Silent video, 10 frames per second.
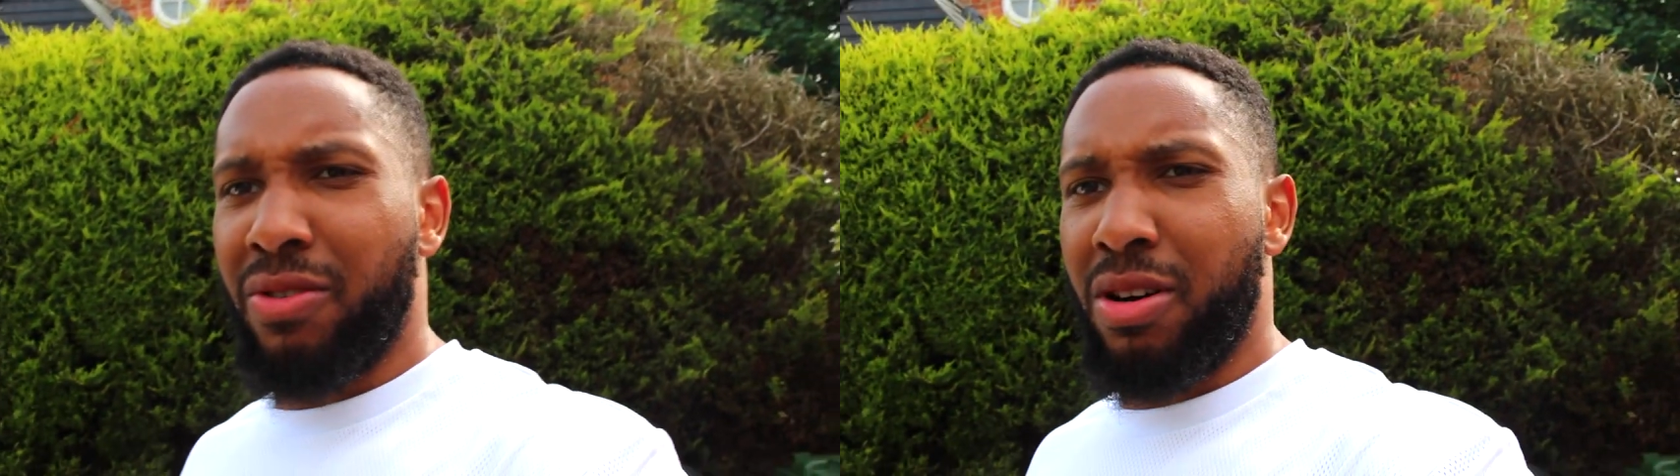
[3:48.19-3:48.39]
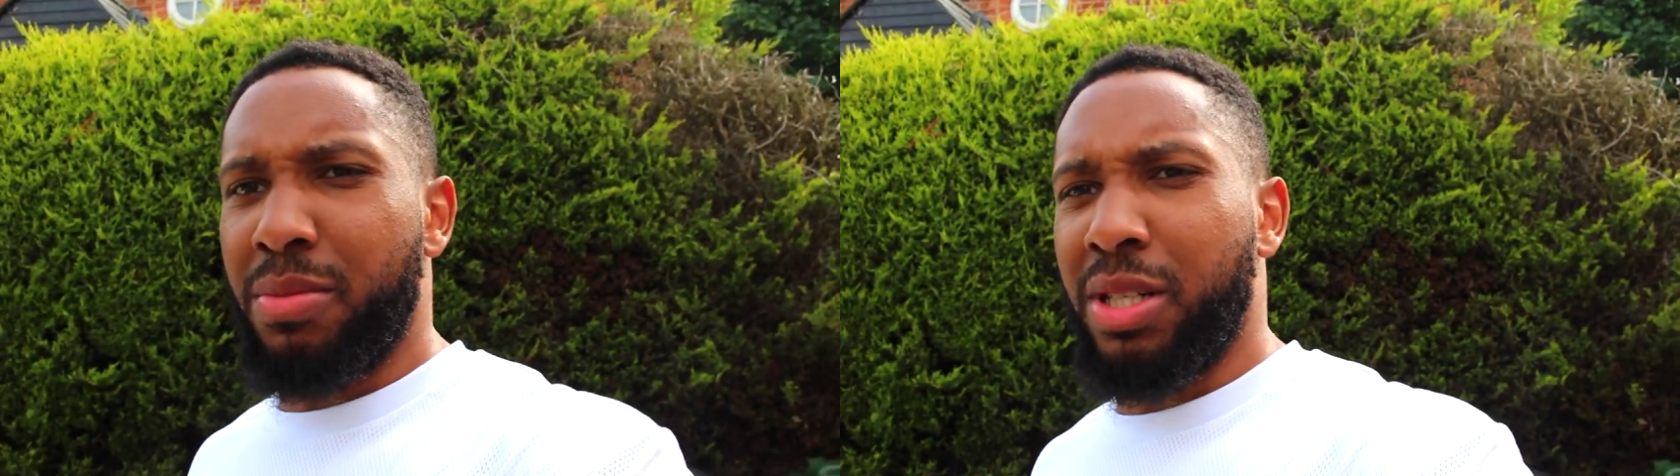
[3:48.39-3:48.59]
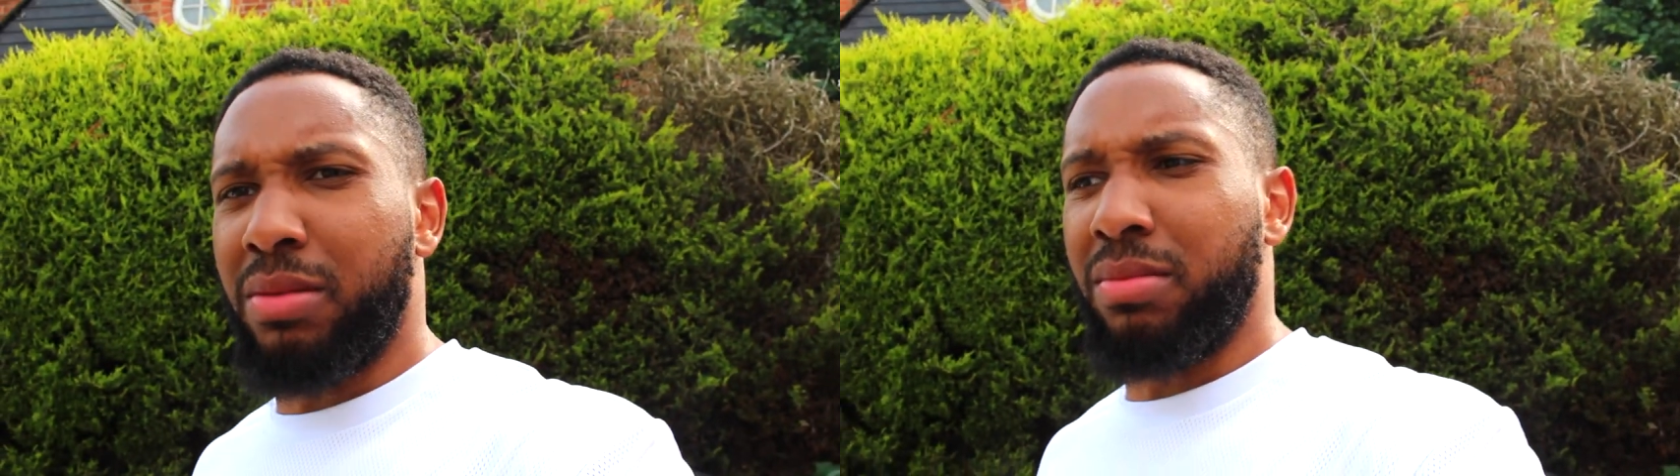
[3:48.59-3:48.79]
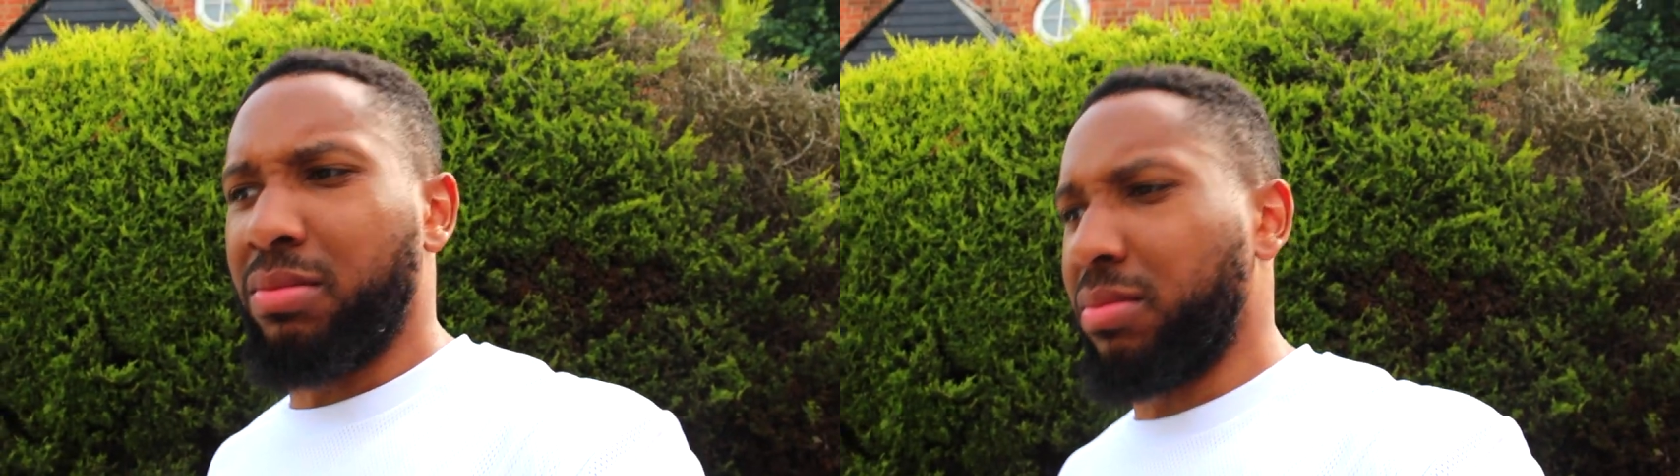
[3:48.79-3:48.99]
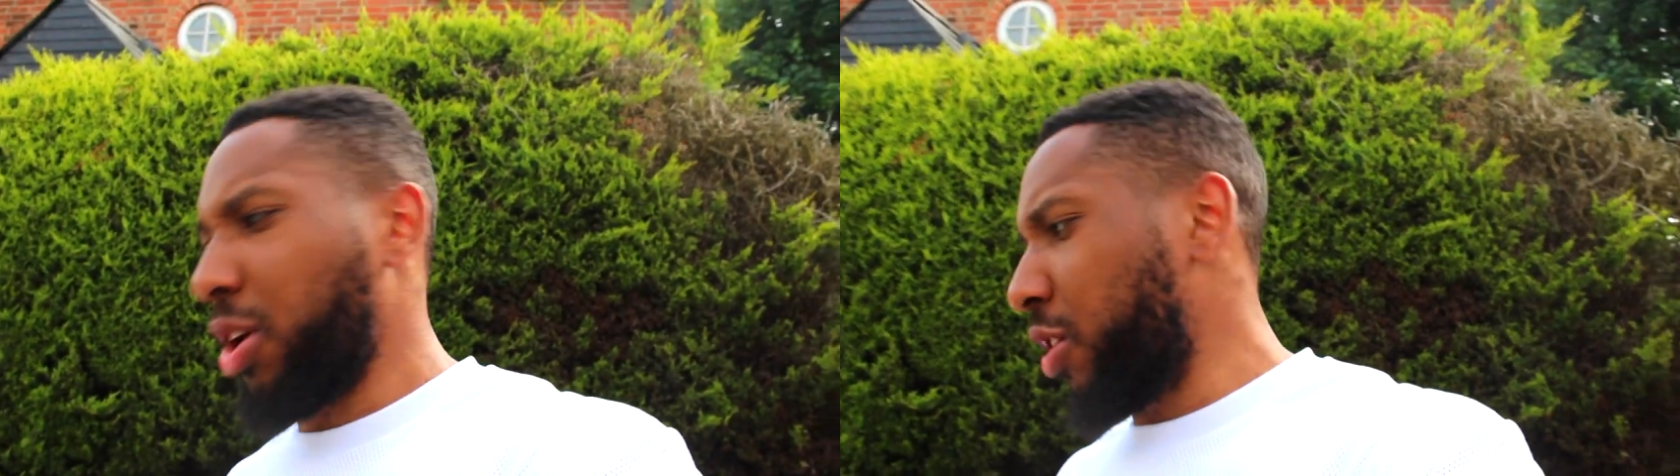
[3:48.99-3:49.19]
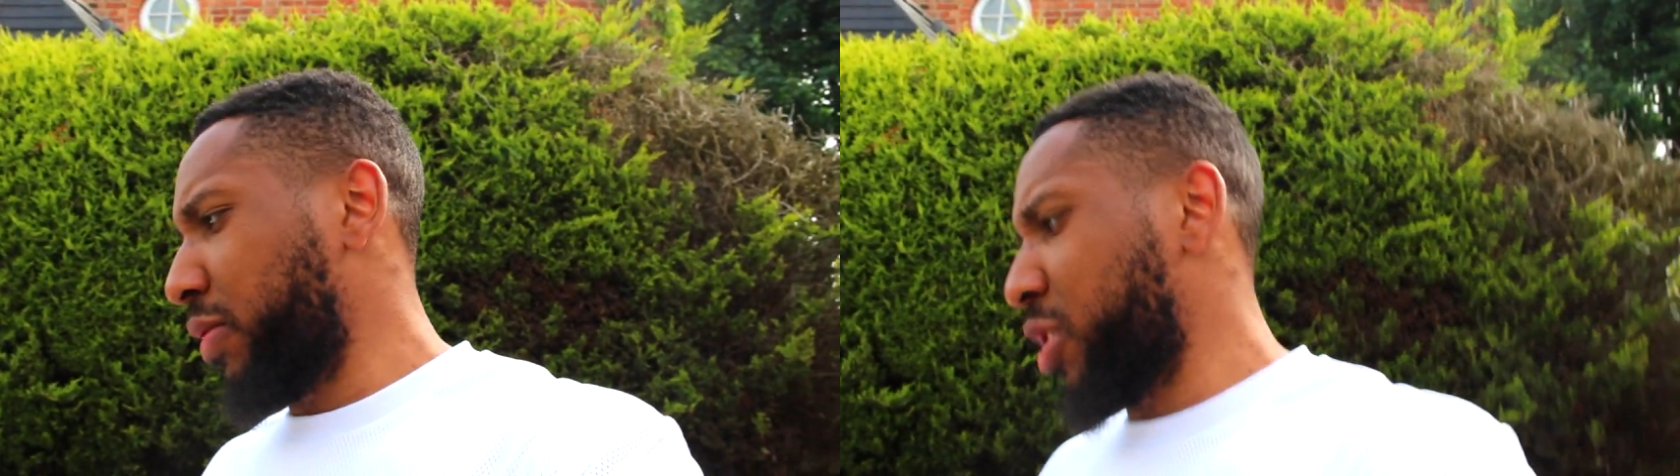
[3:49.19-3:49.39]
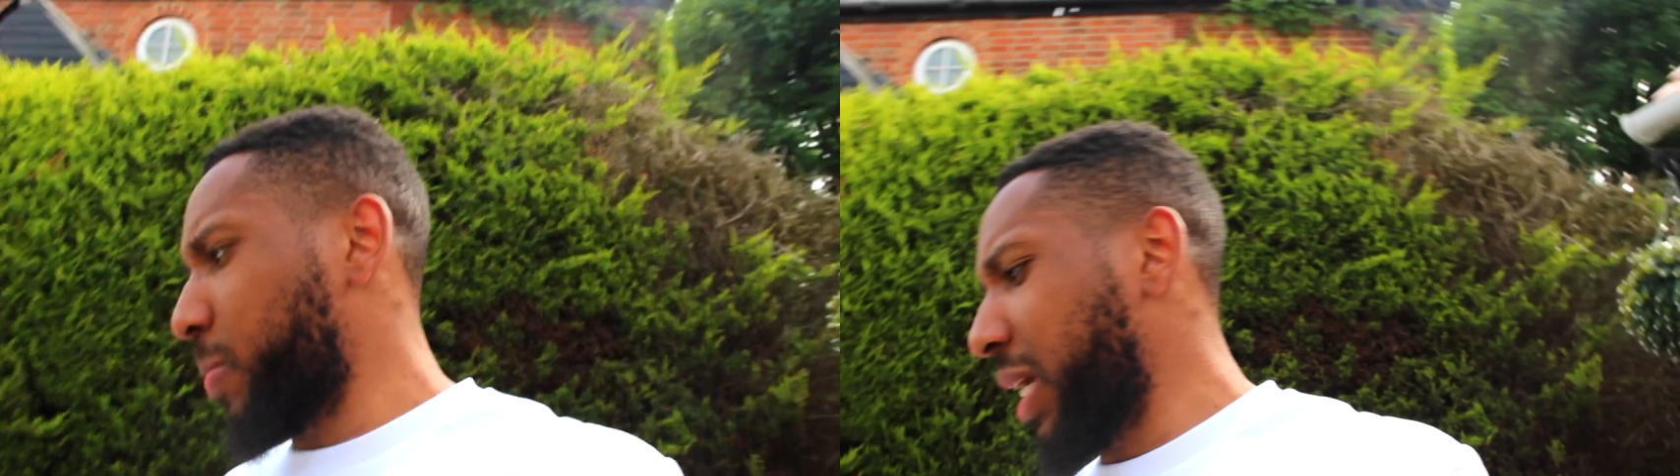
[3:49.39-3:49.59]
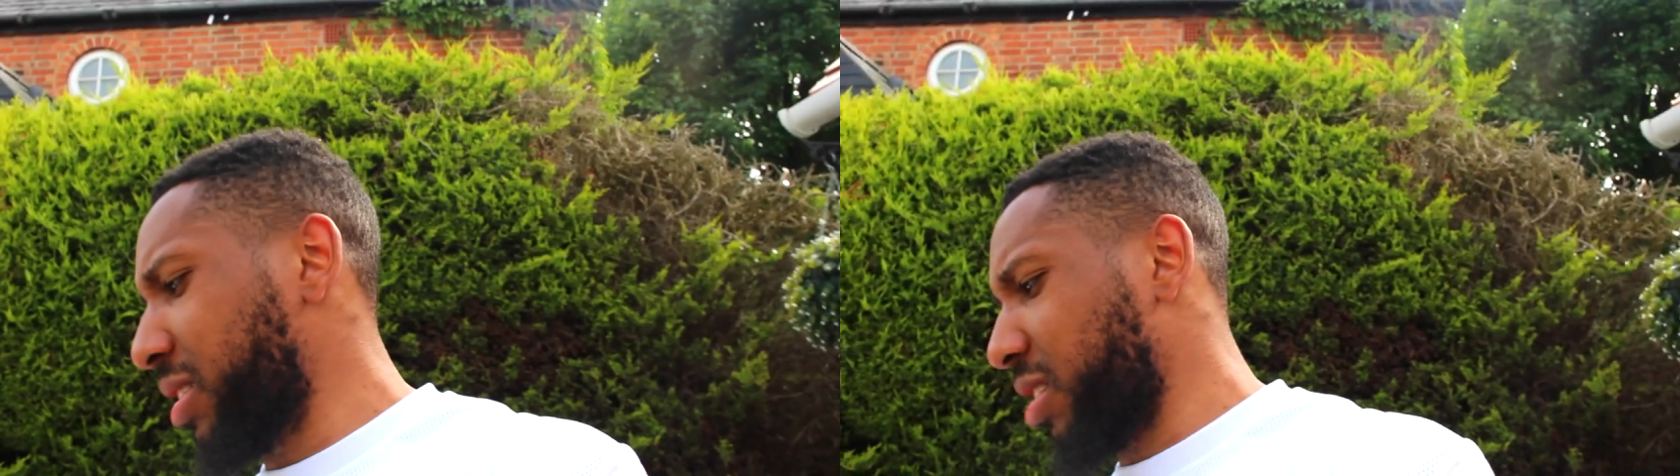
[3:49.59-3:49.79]
from
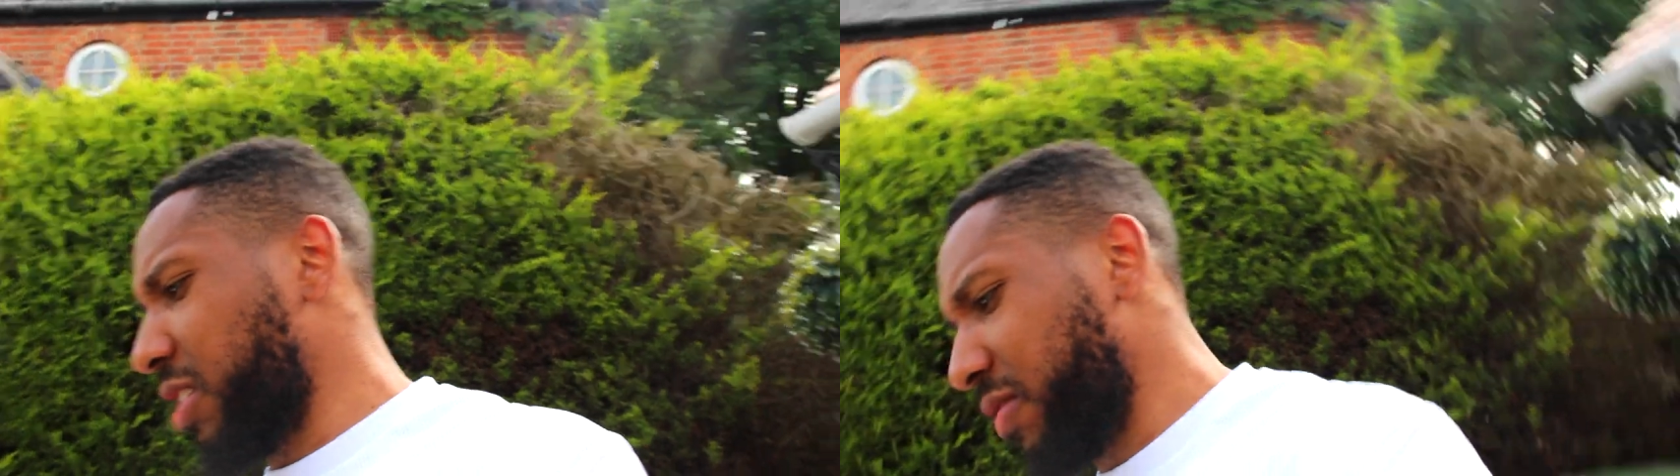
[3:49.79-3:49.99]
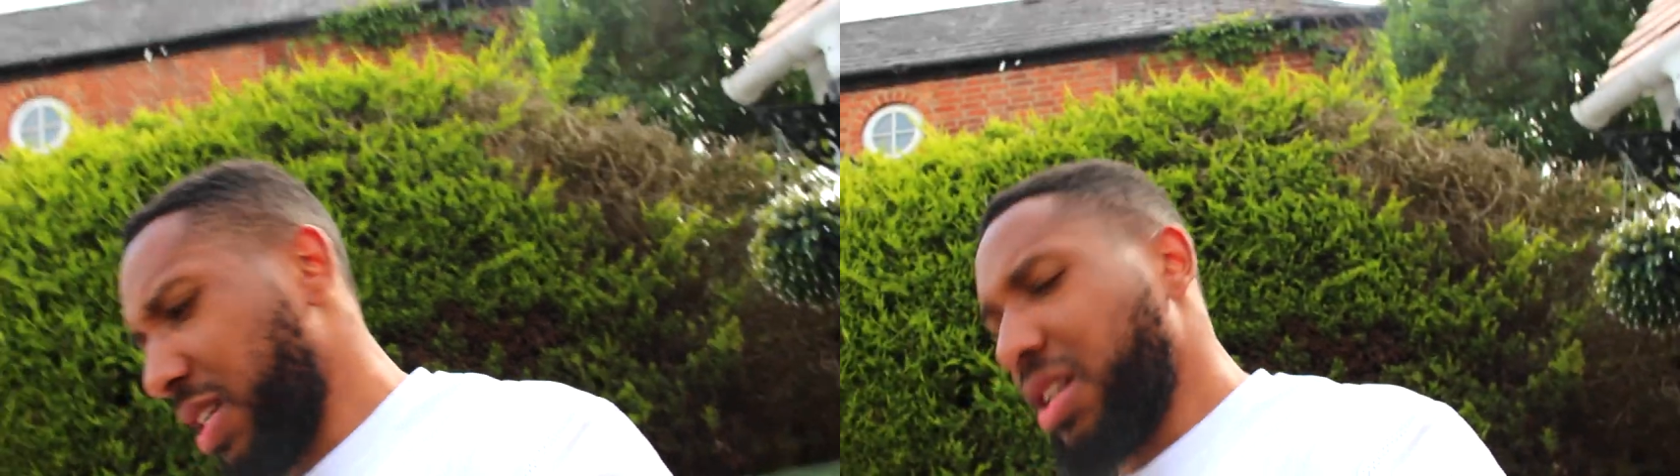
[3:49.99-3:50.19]
overspray and stuff.